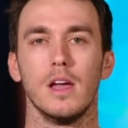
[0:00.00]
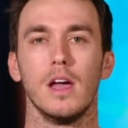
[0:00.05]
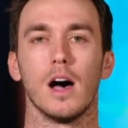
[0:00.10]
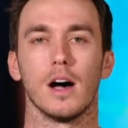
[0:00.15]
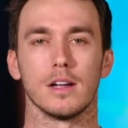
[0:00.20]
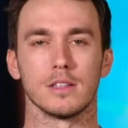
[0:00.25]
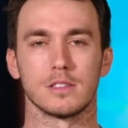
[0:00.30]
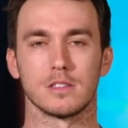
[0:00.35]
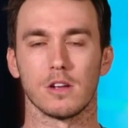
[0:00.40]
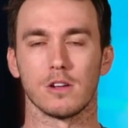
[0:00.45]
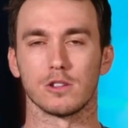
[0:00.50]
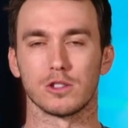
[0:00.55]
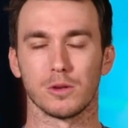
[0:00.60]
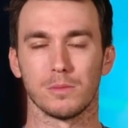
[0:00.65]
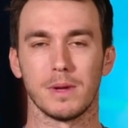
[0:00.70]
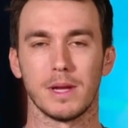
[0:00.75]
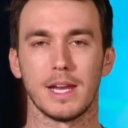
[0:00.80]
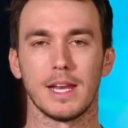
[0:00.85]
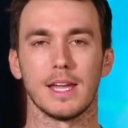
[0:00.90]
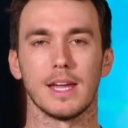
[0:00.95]
on social
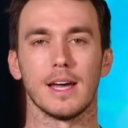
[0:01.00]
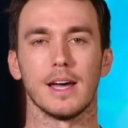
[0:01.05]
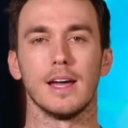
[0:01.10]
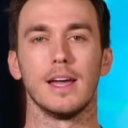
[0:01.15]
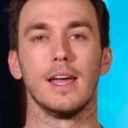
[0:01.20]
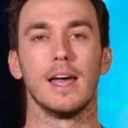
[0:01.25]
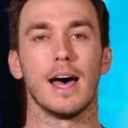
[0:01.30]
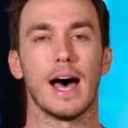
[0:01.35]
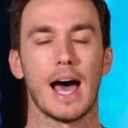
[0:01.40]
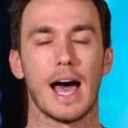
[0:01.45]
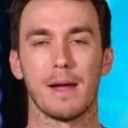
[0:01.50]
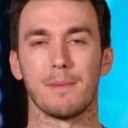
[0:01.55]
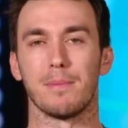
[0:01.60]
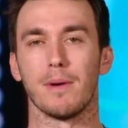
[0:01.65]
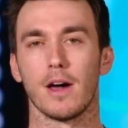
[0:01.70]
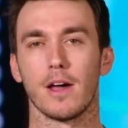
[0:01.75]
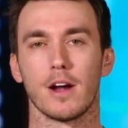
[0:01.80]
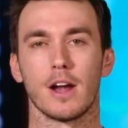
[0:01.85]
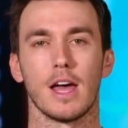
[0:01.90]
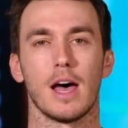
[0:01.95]
media I
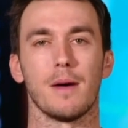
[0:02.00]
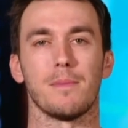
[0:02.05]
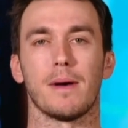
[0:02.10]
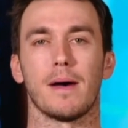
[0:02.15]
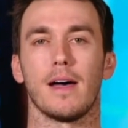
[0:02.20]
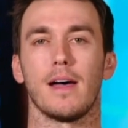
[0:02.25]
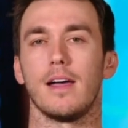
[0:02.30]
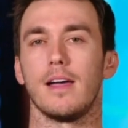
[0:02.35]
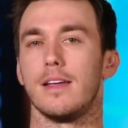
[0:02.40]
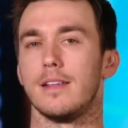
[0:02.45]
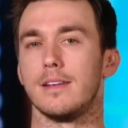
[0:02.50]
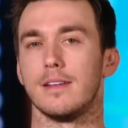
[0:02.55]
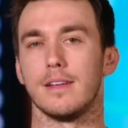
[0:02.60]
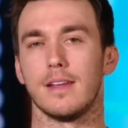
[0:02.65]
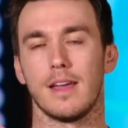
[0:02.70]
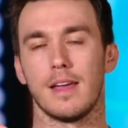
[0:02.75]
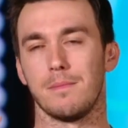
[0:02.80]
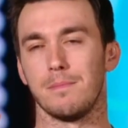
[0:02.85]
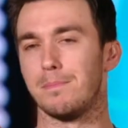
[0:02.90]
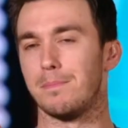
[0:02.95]
brought it up and,
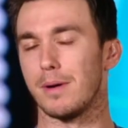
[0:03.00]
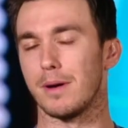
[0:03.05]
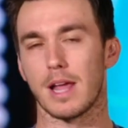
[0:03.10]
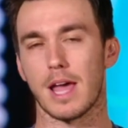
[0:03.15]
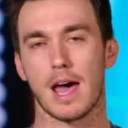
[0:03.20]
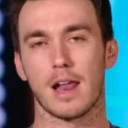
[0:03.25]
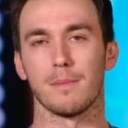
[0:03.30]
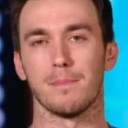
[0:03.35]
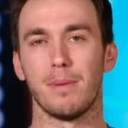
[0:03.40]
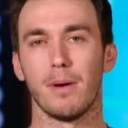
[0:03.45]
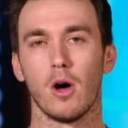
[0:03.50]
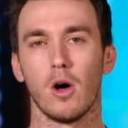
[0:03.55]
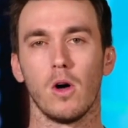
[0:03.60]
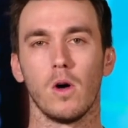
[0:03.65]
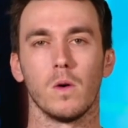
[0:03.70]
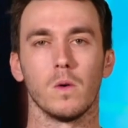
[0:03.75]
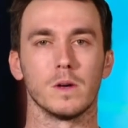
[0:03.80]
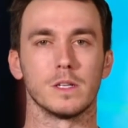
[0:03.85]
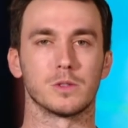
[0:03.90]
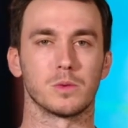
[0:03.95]
and put out a
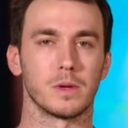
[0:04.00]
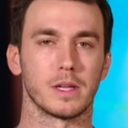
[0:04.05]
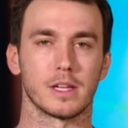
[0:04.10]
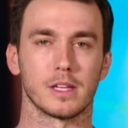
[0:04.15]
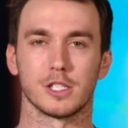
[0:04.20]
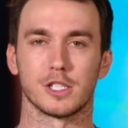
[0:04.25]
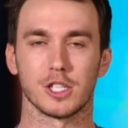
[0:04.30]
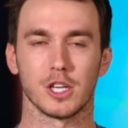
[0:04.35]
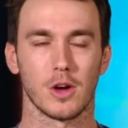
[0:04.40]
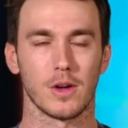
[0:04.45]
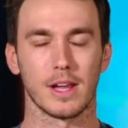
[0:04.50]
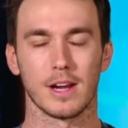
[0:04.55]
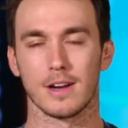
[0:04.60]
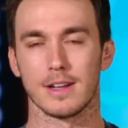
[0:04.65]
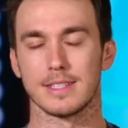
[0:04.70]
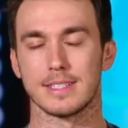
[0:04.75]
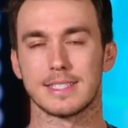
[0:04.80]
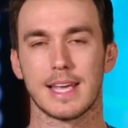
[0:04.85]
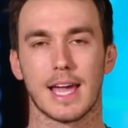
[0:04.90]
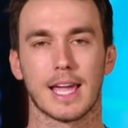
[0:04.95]
poll, which we can show here in
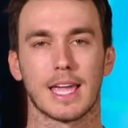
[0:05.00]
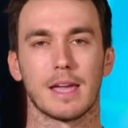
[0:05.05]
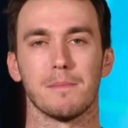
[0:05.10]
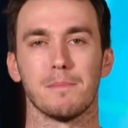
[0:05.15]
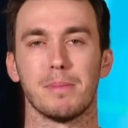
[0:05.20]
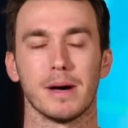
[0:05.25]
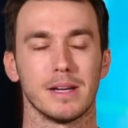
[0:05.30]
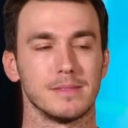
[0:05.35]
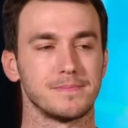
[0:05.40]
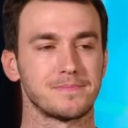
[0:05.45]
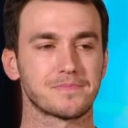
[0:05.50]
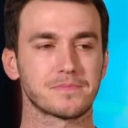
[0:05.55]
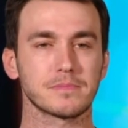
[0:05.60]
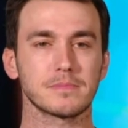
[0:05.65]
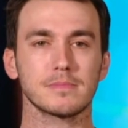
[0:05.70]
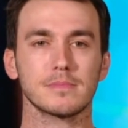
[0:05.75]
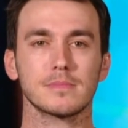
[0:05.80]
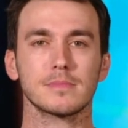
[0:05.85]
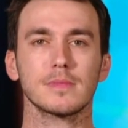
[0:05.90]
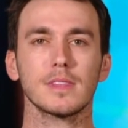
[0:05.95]
a second. But
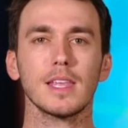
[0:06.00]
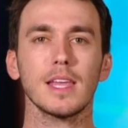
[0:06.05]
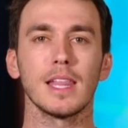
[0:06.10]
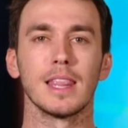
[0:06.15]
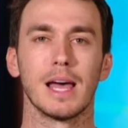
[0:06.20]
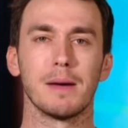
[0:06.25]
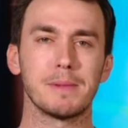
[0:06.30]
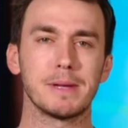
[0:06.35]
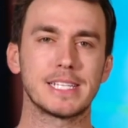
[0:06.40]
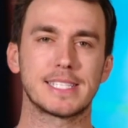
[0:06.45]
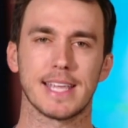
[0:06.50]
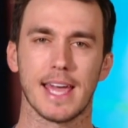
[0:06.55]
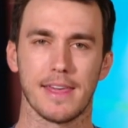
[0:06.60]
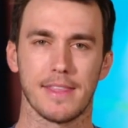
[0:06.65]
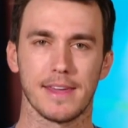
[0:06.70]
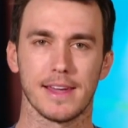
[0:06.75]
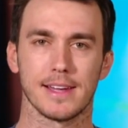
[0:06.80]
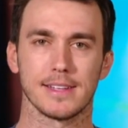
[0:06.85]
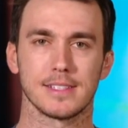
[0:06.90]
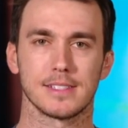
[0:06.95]
let me say
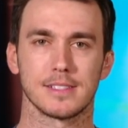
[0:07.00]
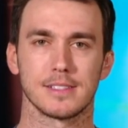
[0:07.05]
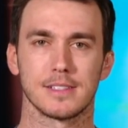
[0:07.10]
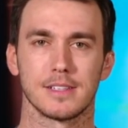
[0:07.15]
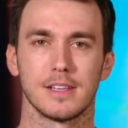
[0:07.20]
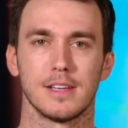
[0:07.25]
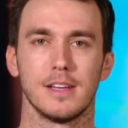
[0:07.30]
this